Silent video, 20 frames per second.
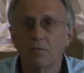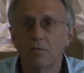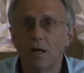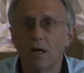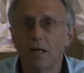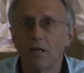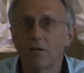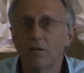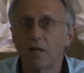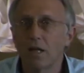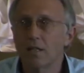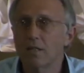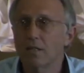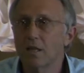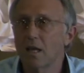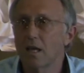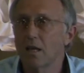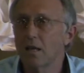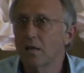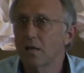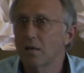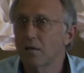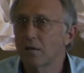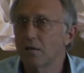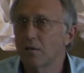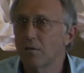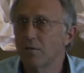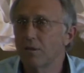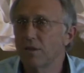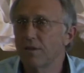Why don't I say
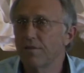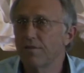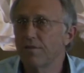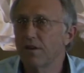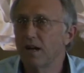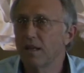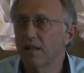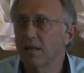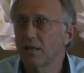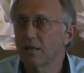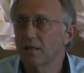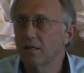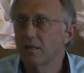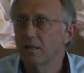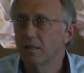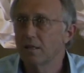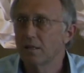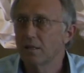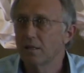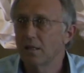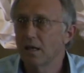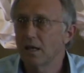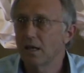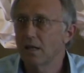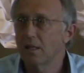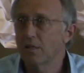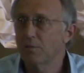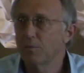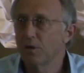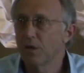with the father
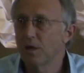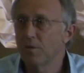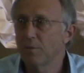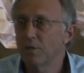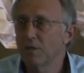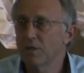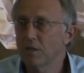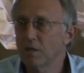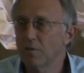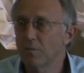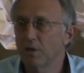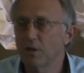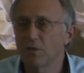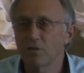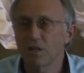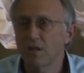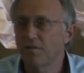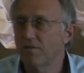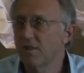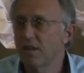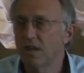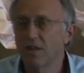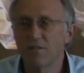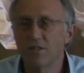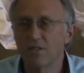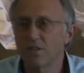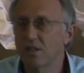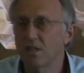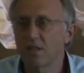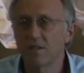and his boy in prison? Because I've
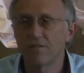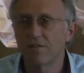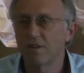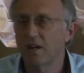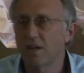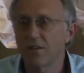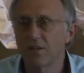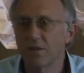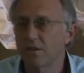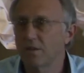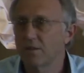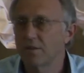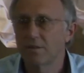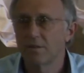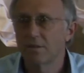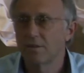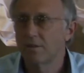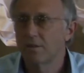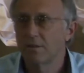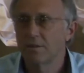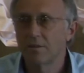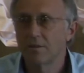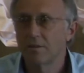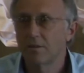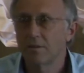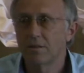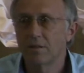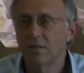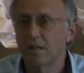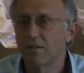never seen a father
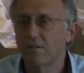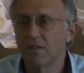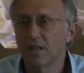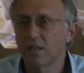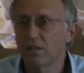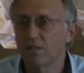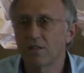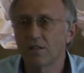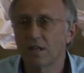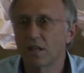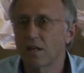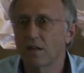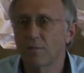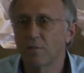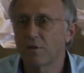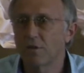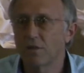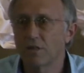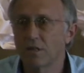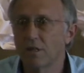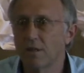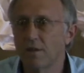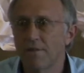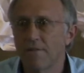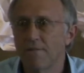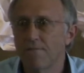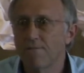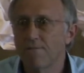loving his son in prison.